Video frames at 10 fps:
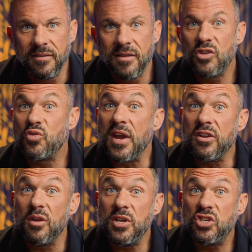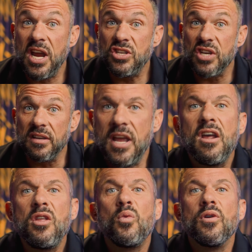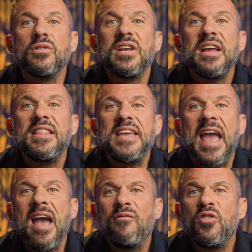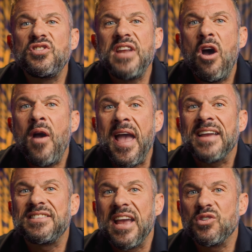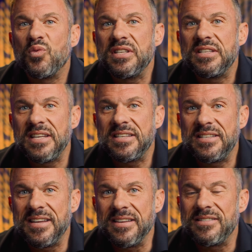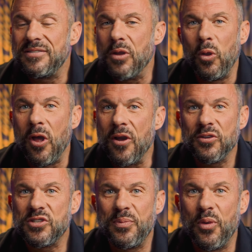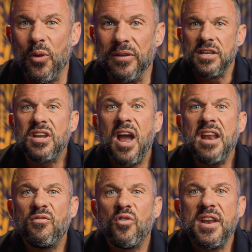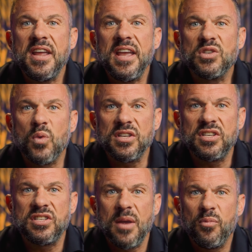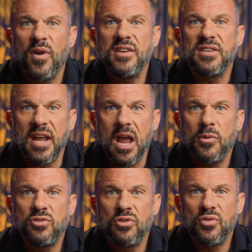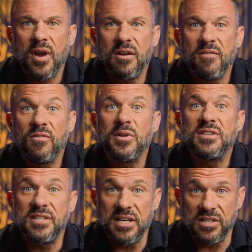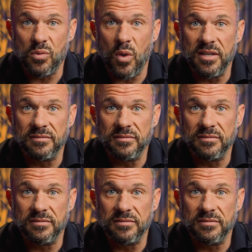The trend could be changing. In other words, the average now acts as resistance, no longer support. This kind of reading is what separates an amateur trader from a seasoned one.